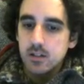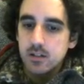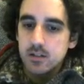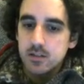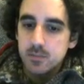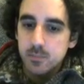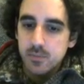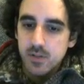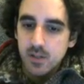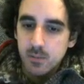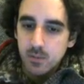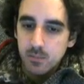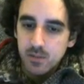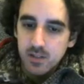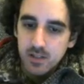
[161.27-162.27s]
is
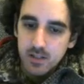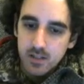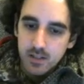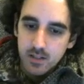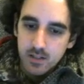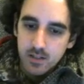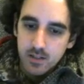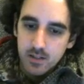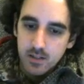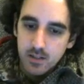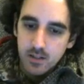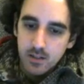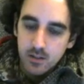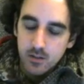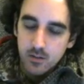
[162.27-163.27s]
probably
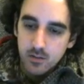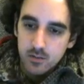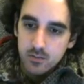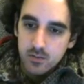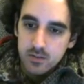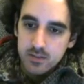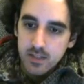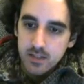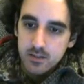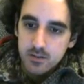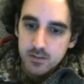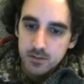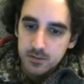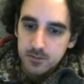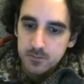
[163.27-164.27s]
go into the
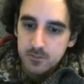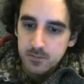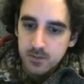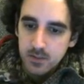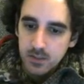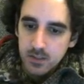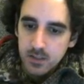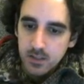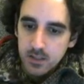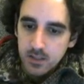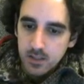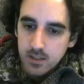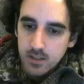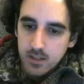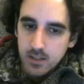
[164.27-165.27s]
texture
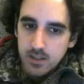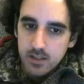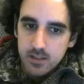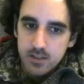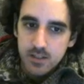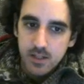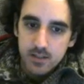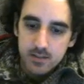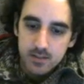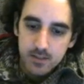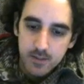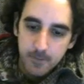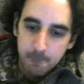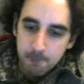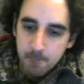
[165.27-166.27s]
and adjust
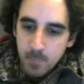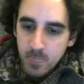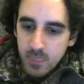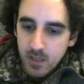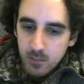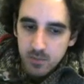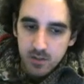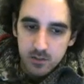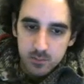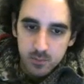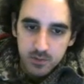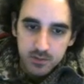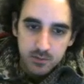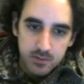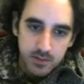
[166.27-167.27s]
it. Now because
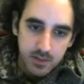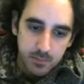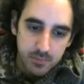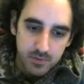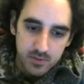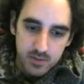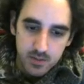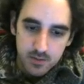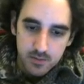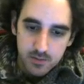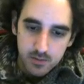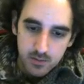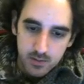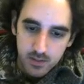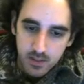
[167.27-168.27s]
we're using a
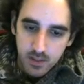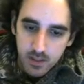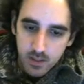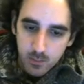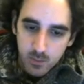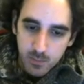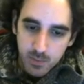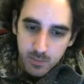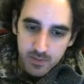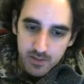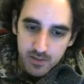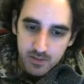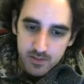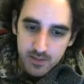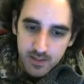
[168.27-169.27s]
procedural, we're
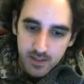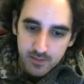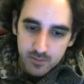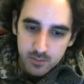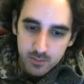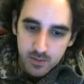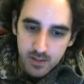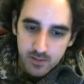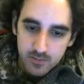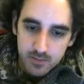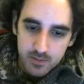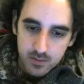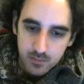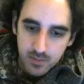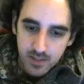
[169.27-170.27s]
probably gonna have to have
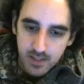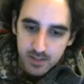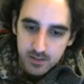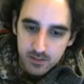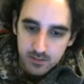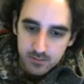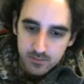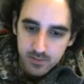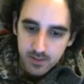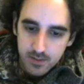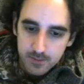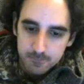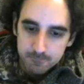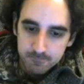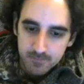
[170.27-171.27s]
some kind of
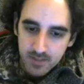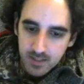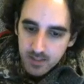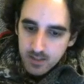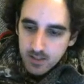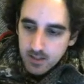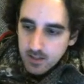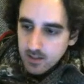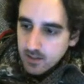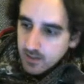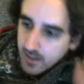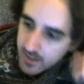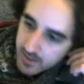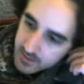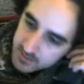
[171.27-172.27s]

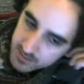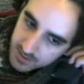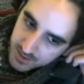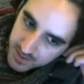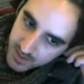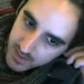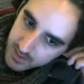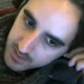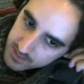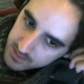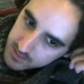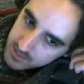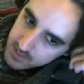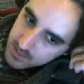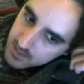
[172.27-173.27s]
layered shader
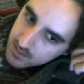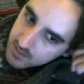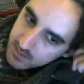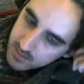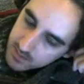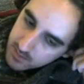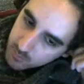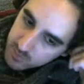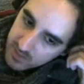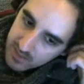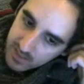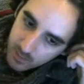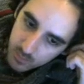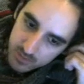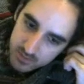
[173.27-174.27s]
that would
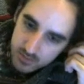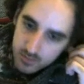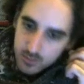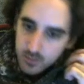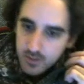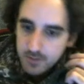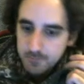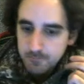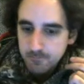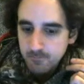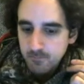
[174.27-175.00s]
allow us to do it.